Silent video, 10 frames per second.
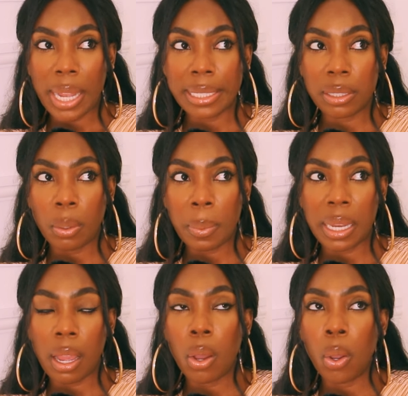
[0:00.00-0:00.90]
I did not be
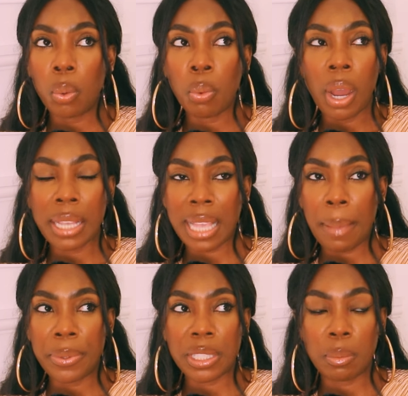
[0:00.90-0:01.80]
like, oh, what has
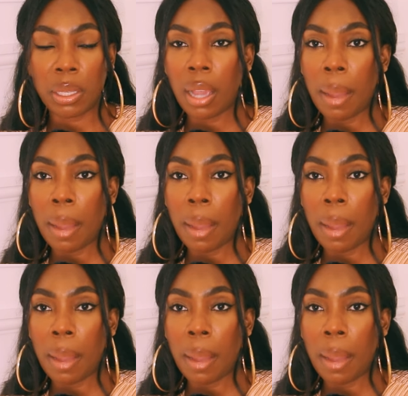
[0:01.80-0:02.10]
happened to me?